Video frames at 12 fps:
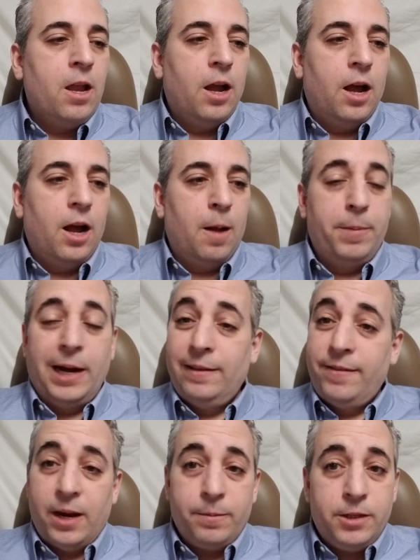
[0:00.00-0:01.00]
But I leave
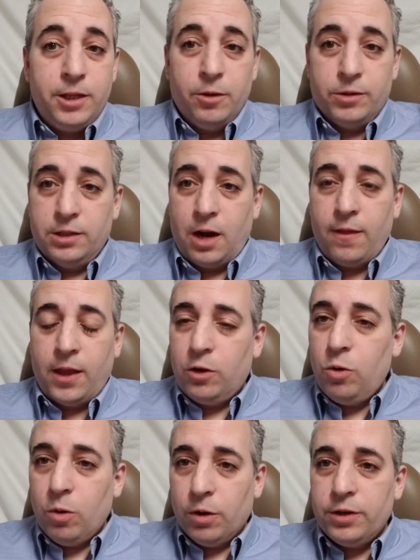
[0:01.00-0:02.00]
that up to you. It's an online
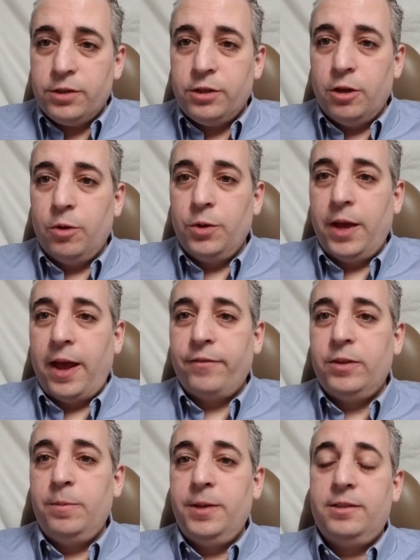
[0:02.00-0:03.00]
course, so you have
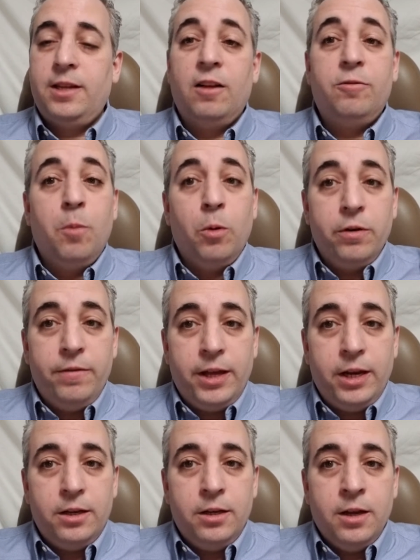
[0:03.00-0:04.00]
to be
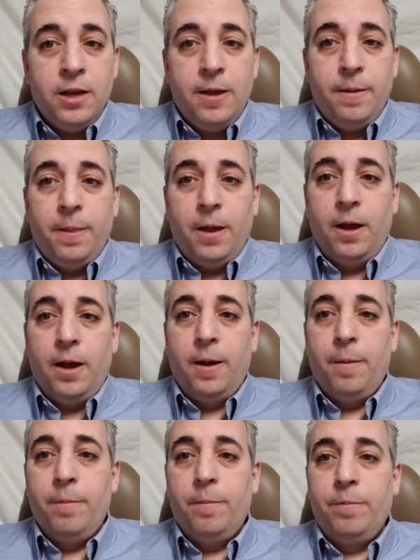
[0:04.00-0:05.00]
self-motivated.
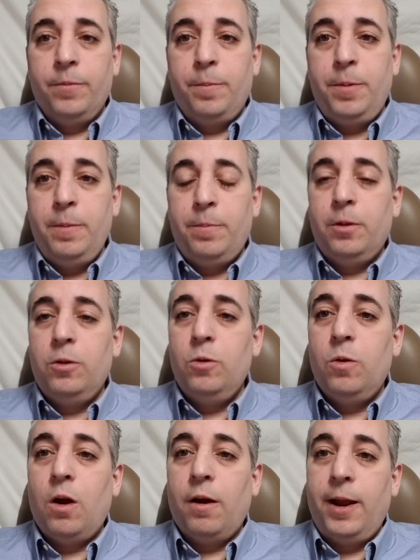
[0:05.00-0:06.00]
The people who
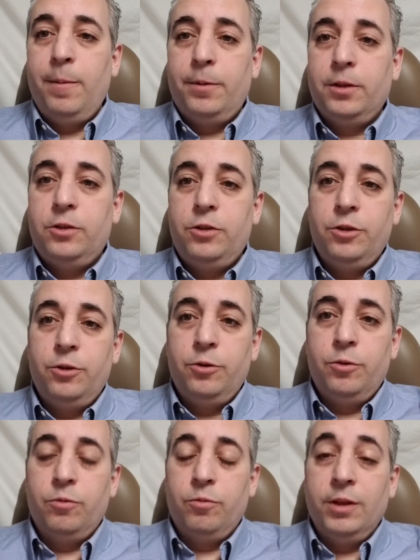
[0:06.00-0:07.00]
are able
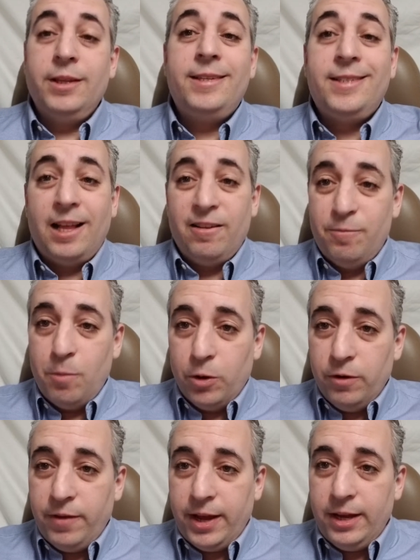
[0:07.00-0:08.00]
to really
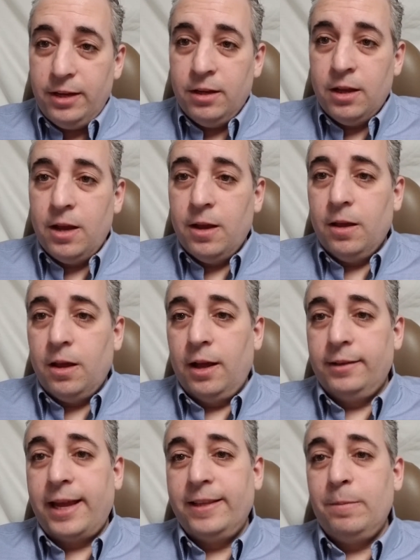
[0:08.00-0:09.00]
self-motivate
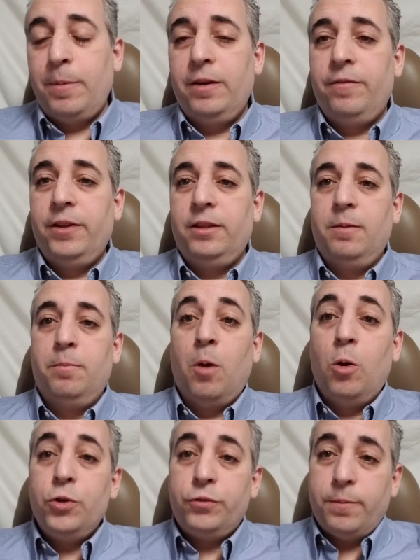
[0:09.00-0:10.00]
tend to benefit the
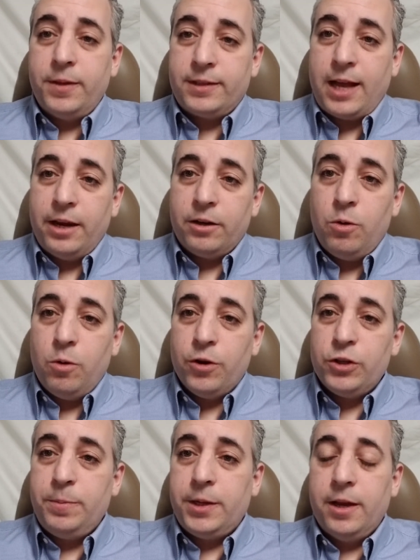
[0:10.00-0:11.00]
most from this kind of
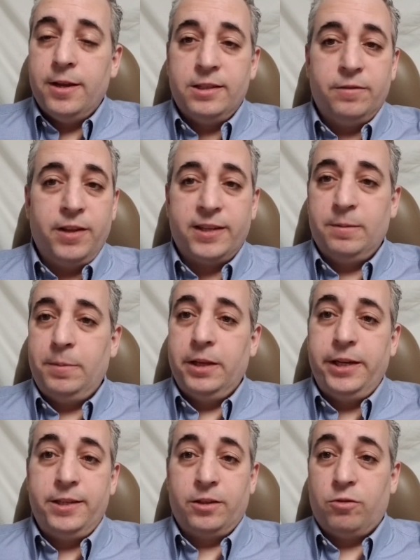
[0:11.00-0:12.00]
course, because the flexibility
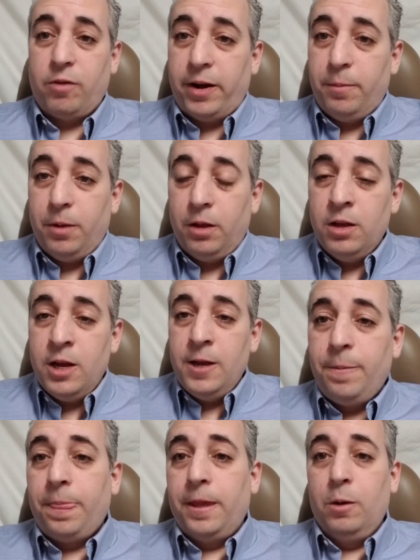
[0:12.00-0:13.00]
is incredible.
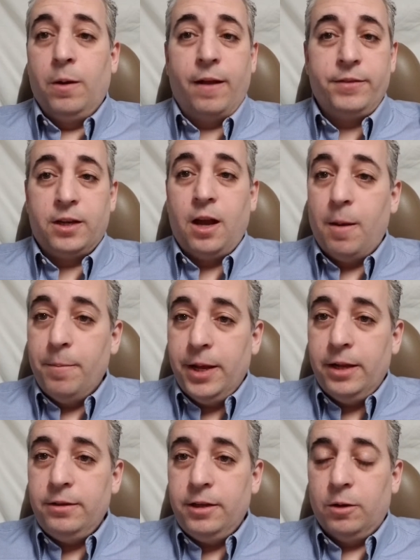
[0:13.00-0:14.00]
You don't have to come
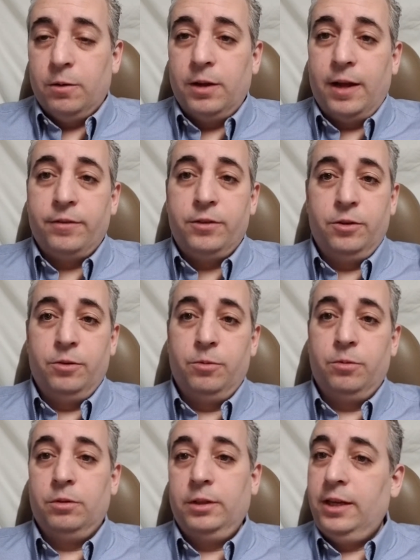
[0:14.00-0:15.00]
in. You don't have
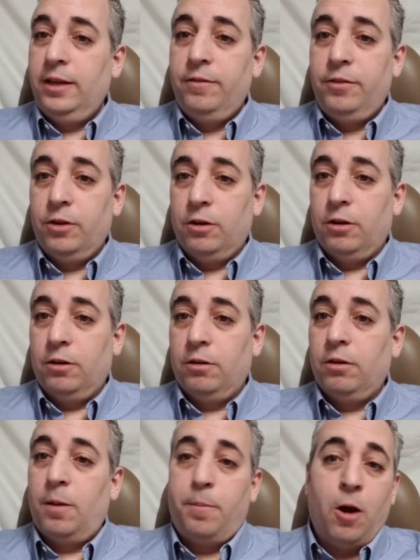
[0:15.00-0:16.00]
to leave your
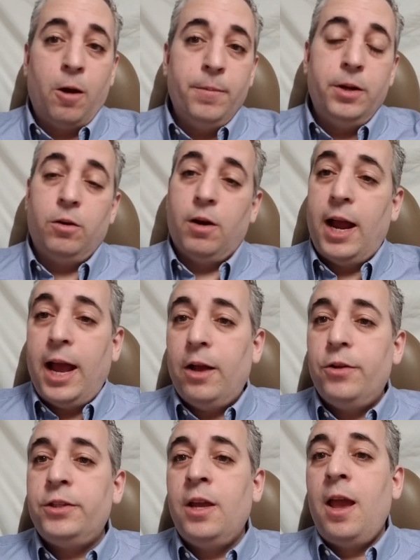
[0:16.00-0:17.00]
apartment or
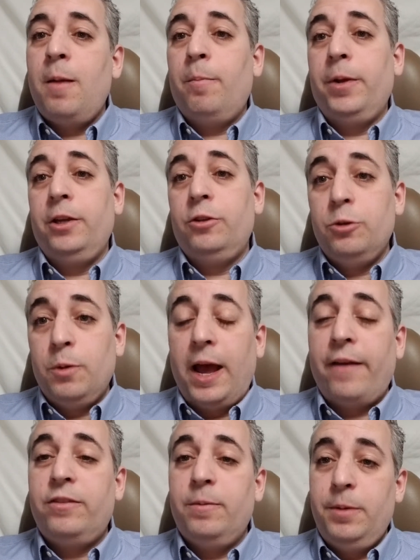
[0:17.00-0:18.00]
house, but you do
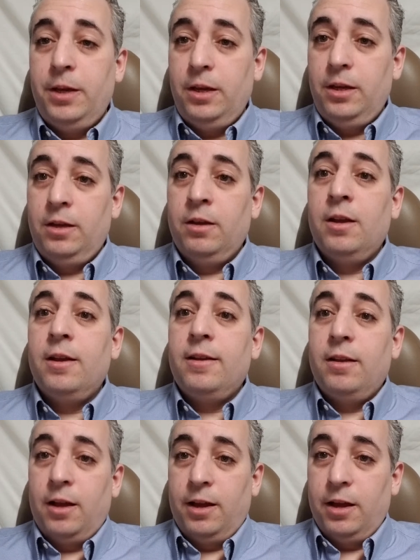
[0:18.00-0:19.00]
have to be
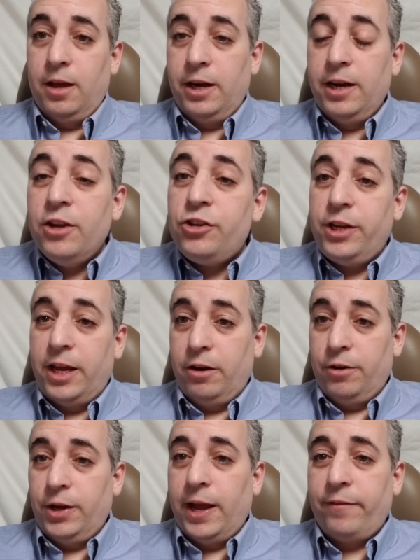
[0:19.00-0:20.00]
an initiator.
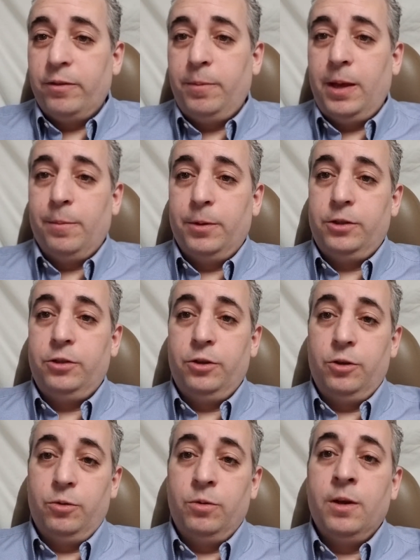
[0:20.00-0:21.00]
You have to be able
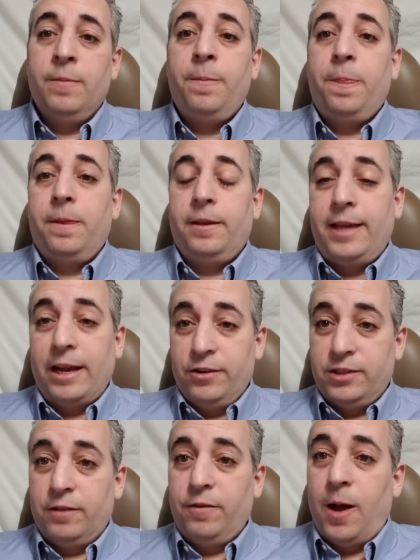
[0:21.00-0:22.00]
to get
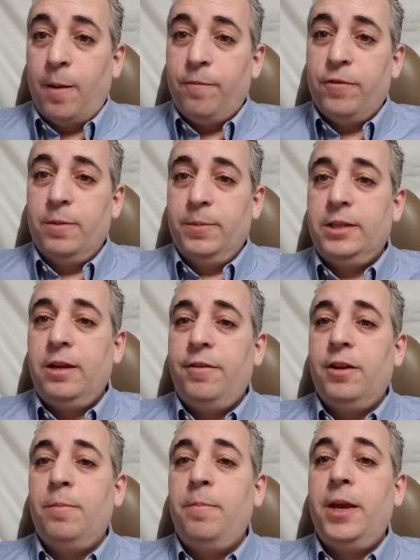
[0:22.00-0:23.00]
yourself up for the
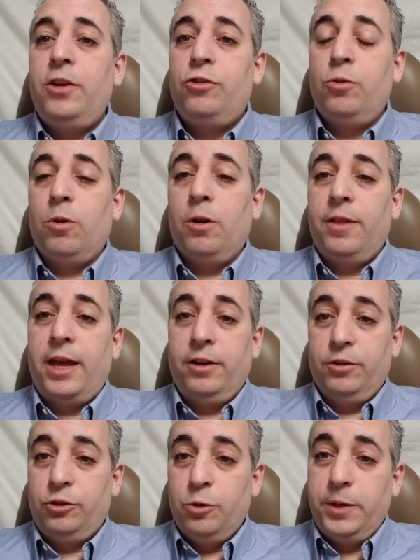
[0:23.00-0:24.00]
material, make sure that you're
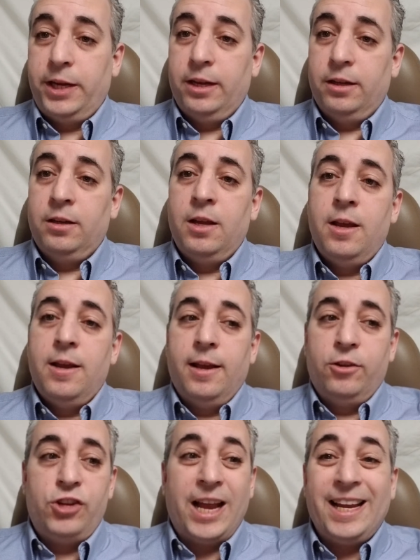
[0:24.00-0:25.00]
doing it,
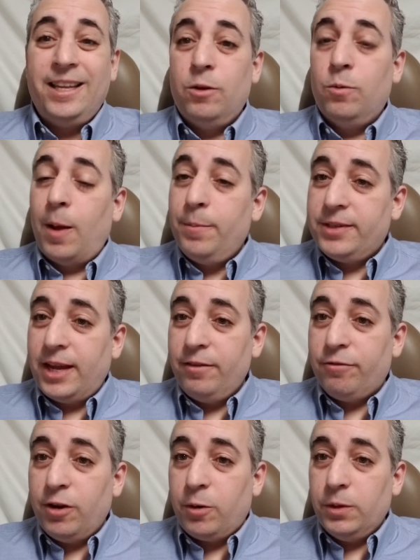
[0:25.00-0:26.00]
checking the website
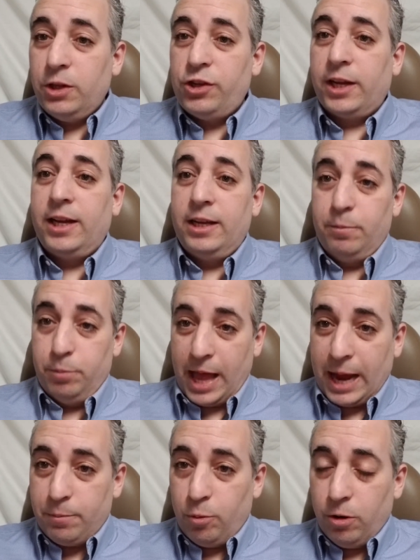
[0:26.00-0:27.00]
frequently, checking
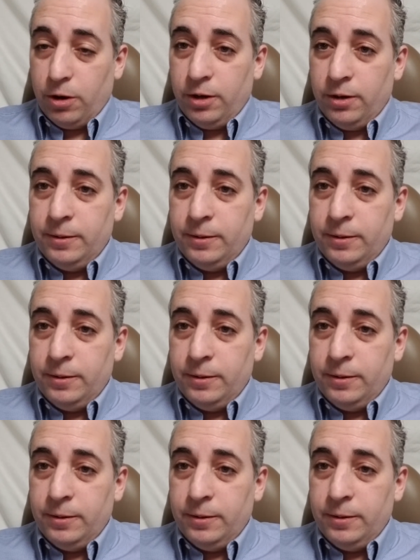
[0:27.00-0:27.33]
Blackboard,